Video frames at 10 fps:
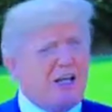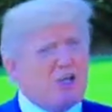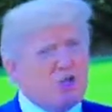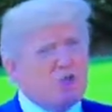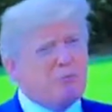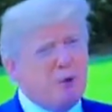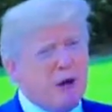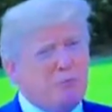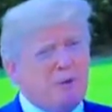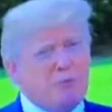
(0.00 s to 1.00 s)
years of
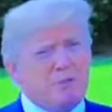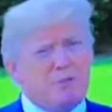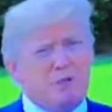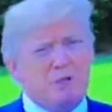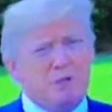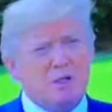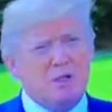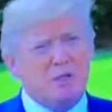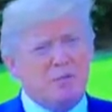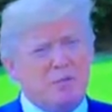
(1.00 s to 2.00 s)

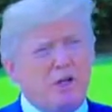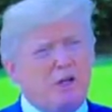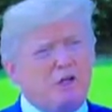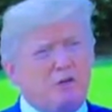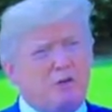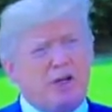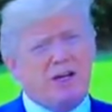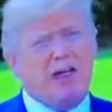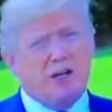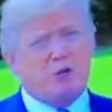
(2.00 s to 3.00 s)
problems, years of
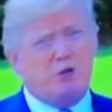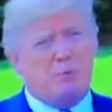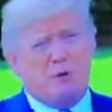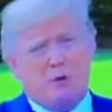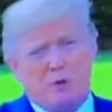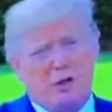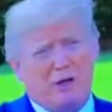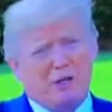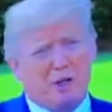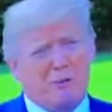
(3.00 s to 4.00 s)
really hatred
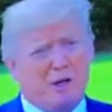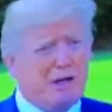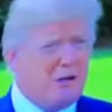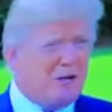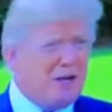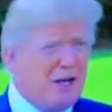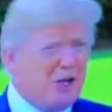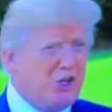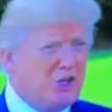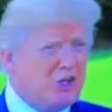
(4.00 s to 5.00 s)
between so many different
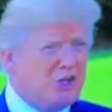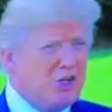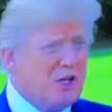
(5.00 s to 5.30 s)
nations.